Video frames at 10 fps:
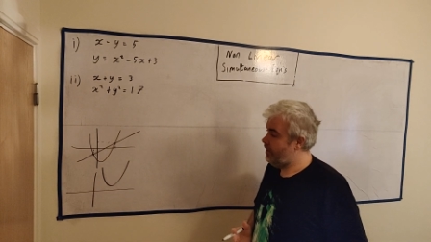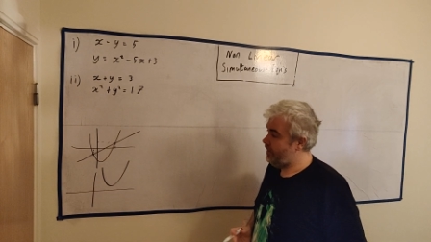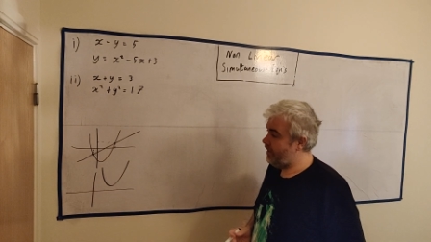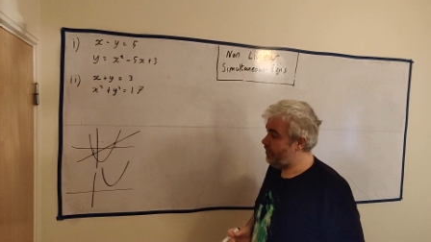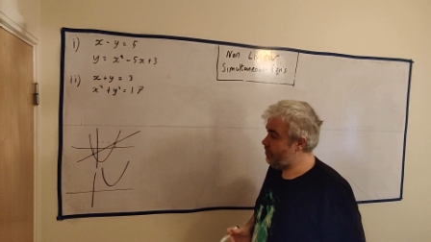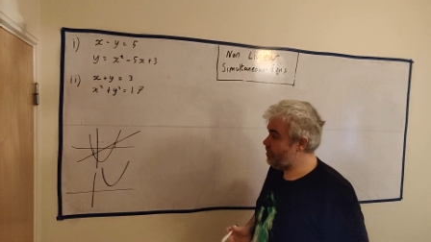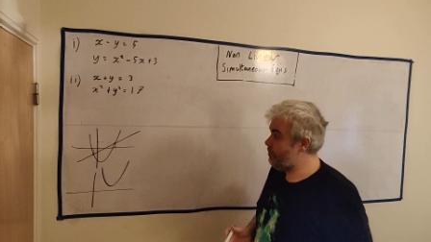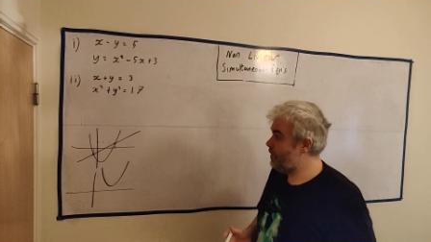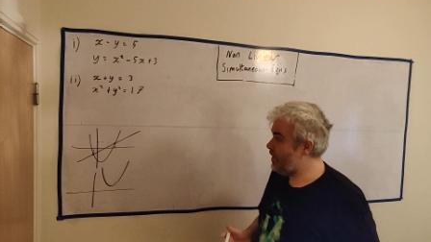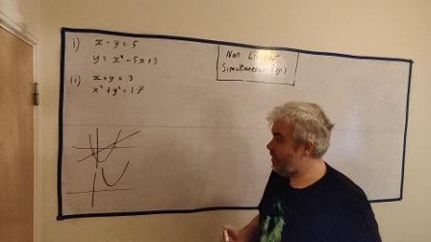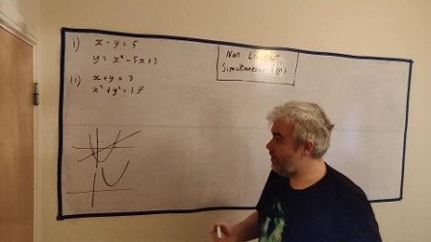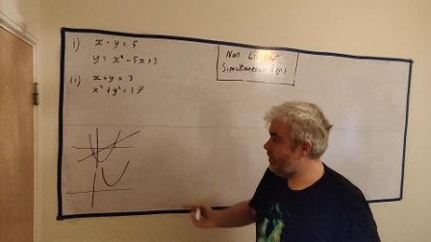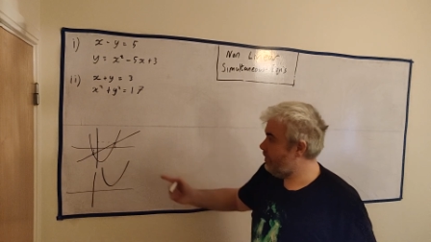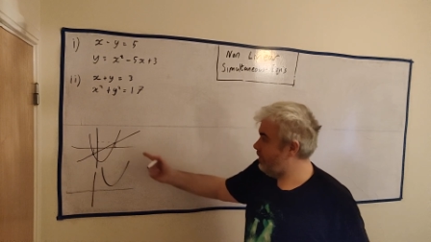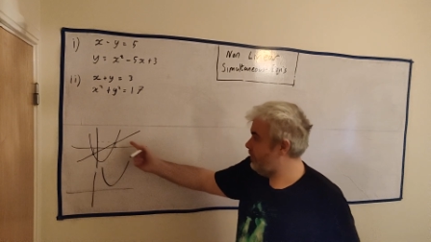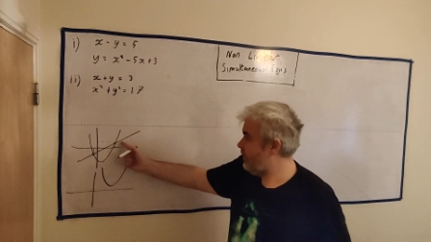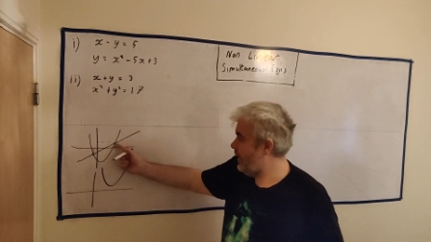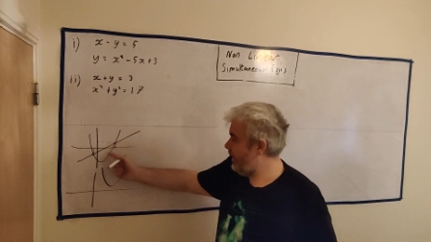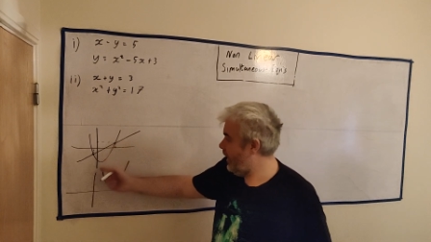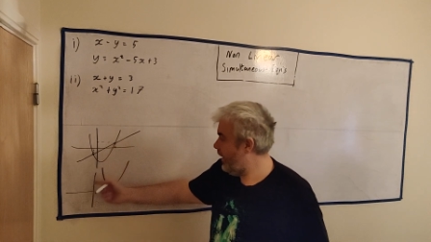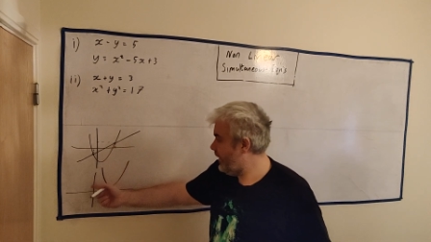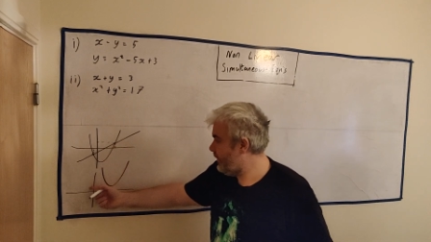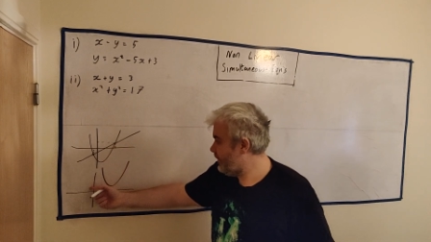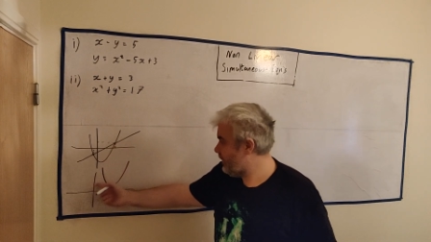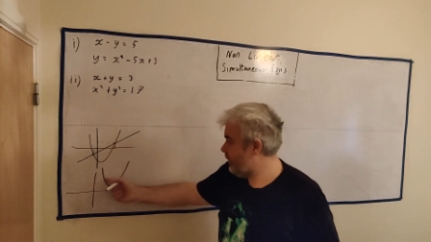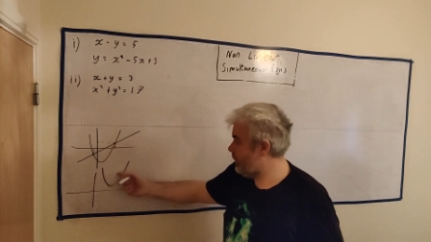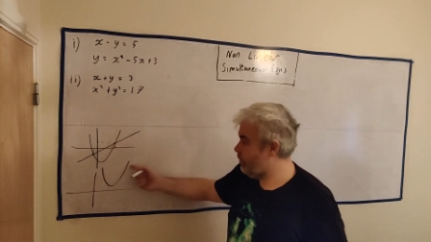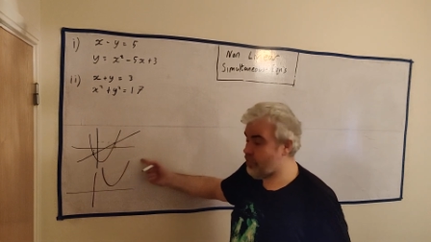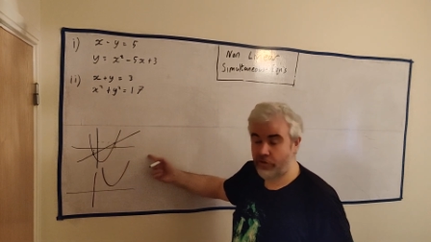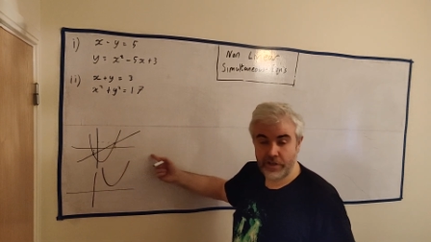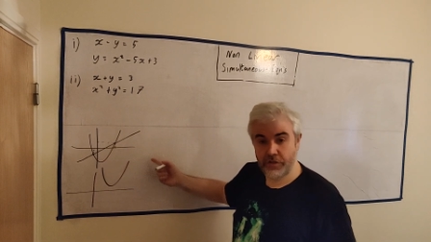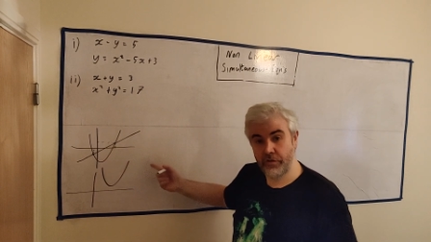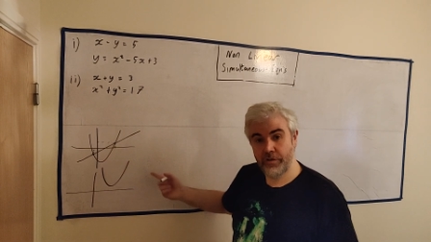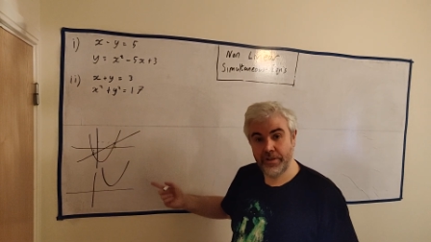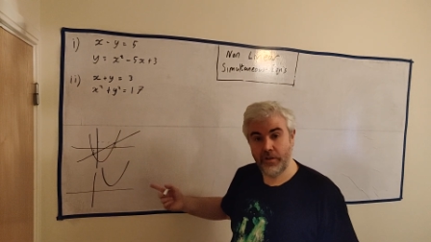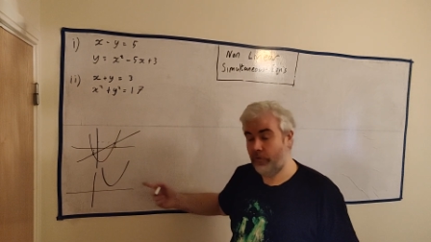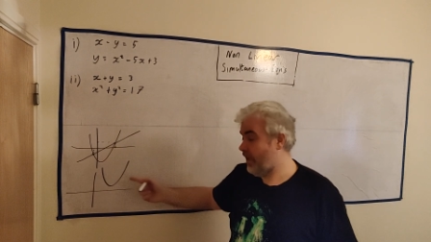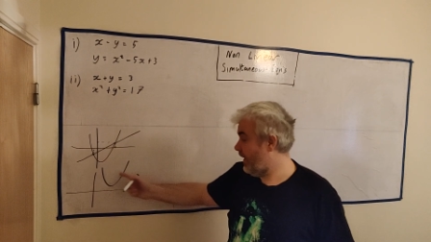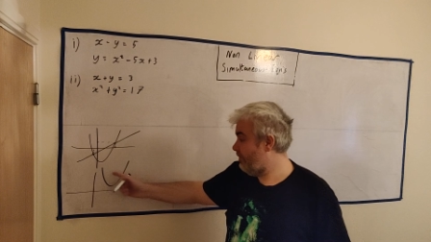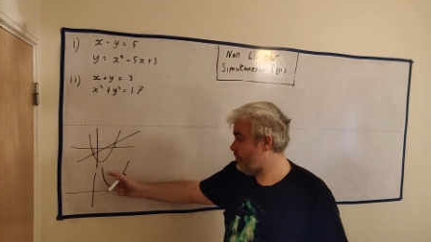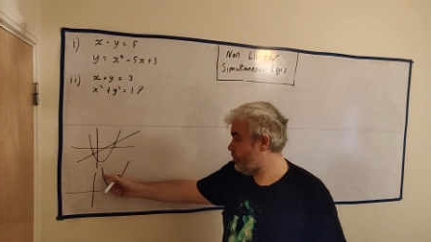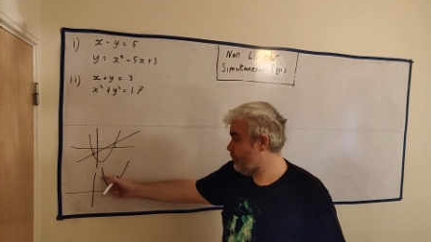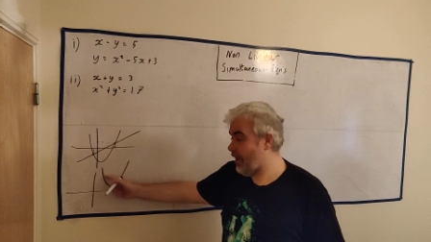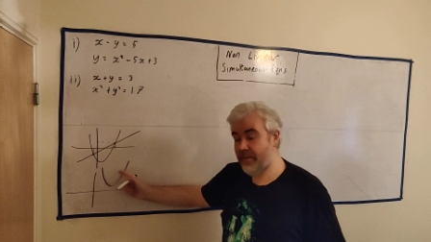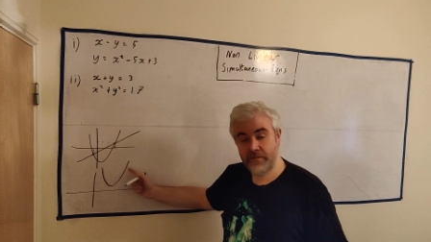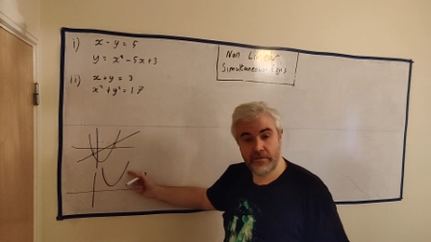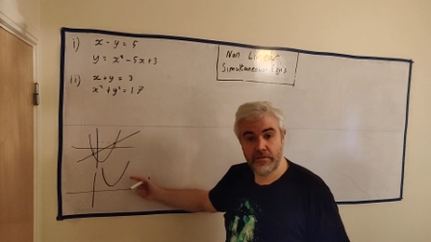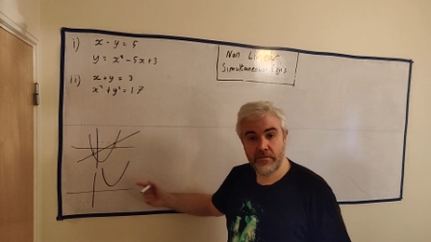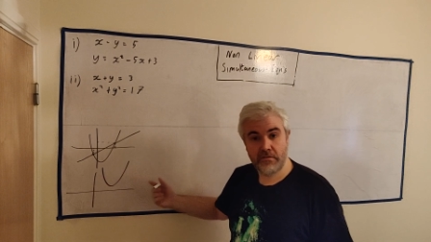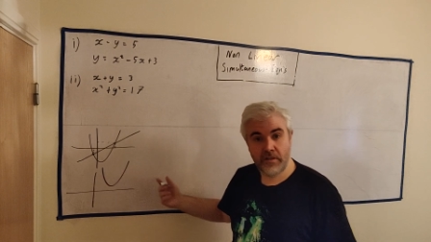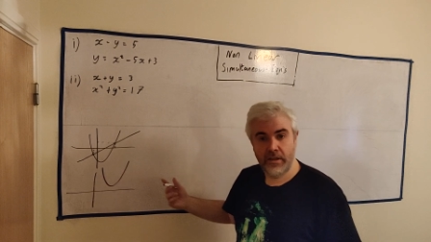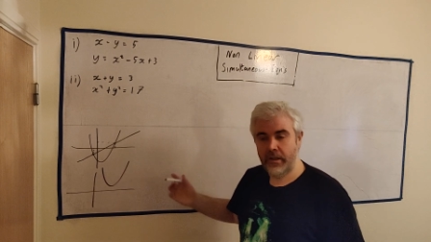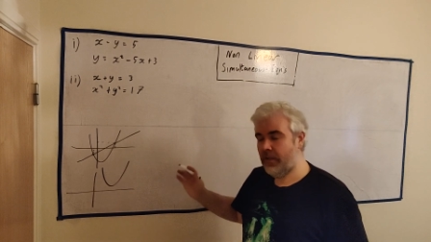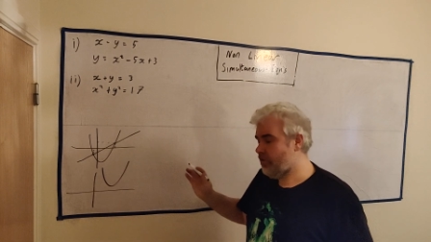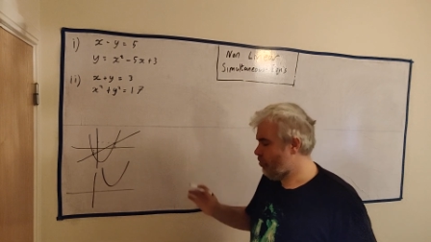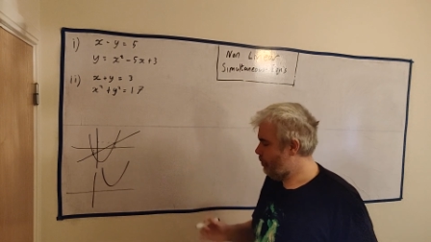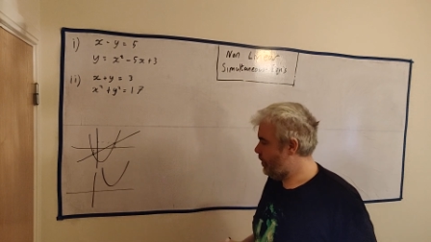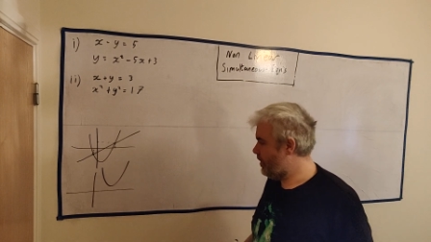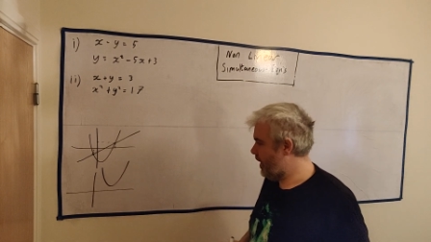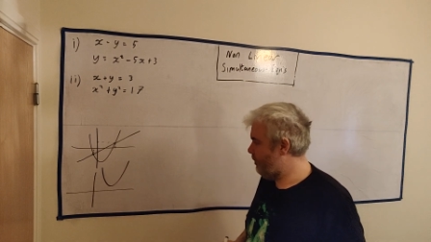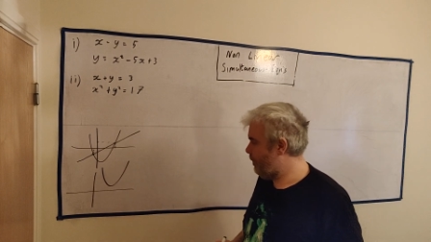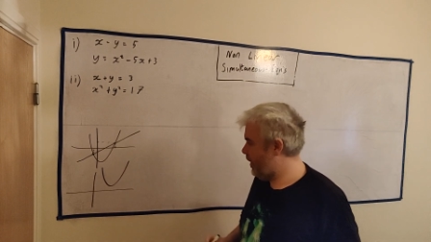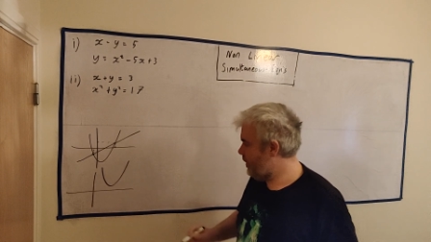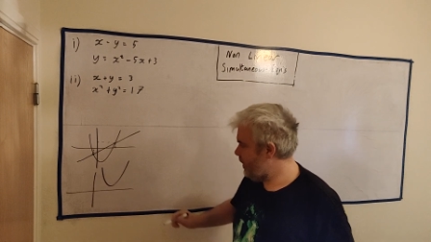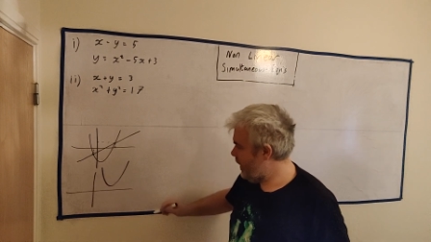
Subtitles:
That doesn't mean a line cannot go straight through it, though, and have two answers. So bear that in mind.